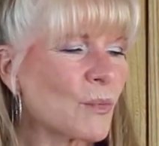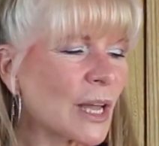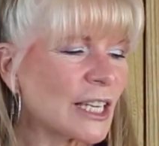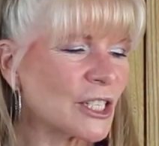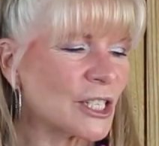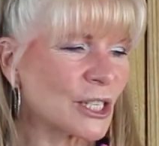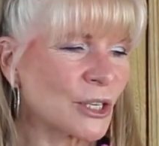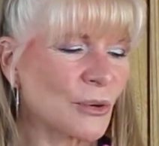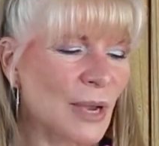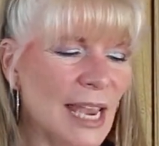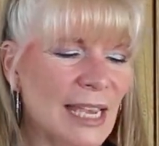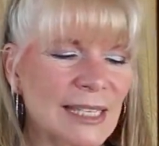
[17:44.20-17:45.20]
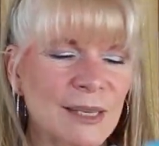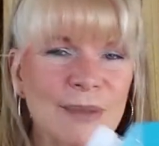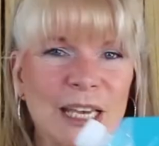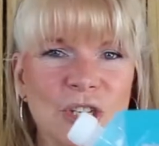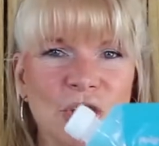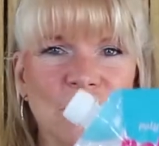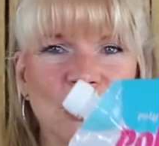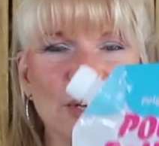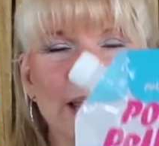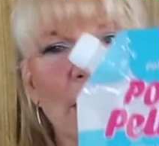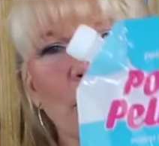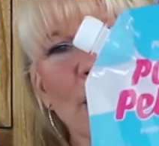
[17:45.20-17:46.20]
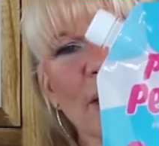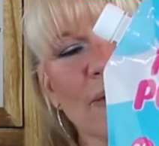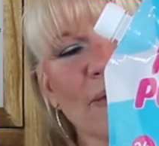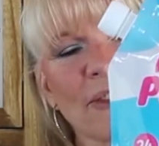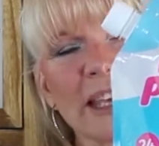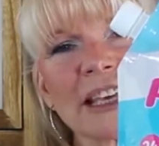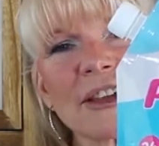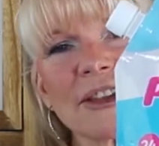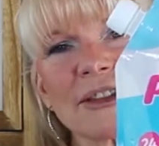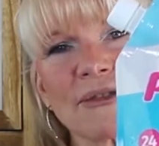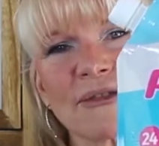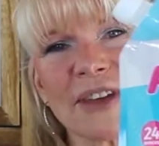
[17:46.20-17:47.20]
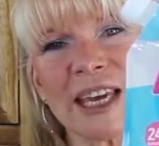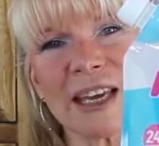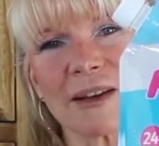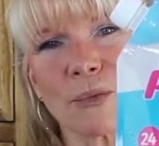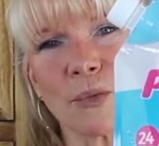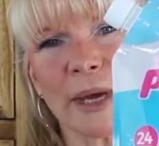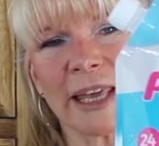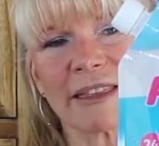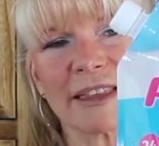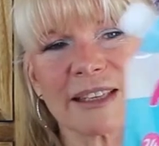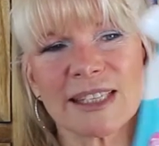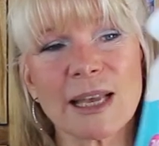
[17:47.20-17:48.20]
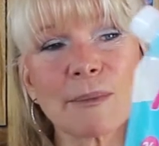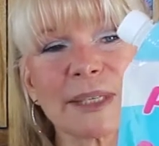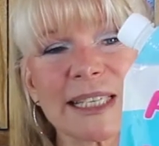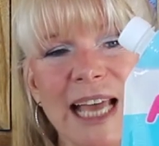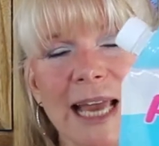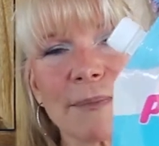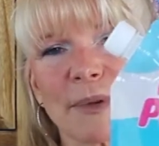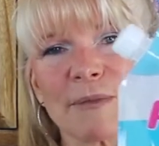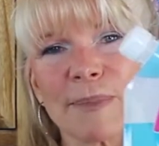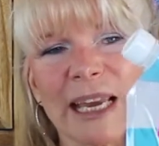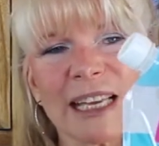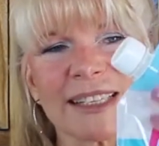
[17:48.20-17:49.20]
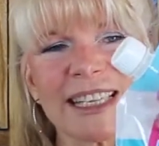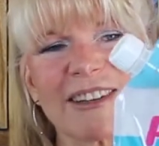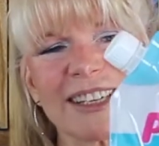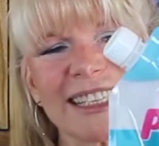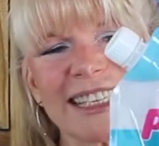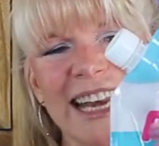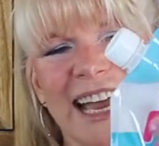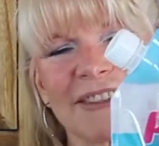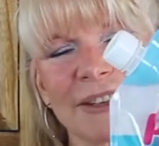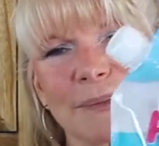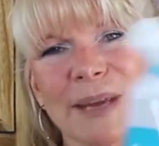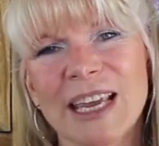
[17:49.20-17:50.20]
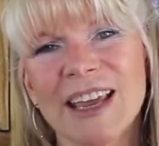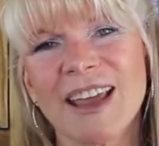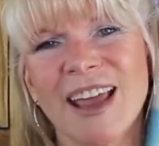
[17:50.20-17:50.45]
want to do is make sure that we fill the feet with some type of beans. Now it doesn't have to be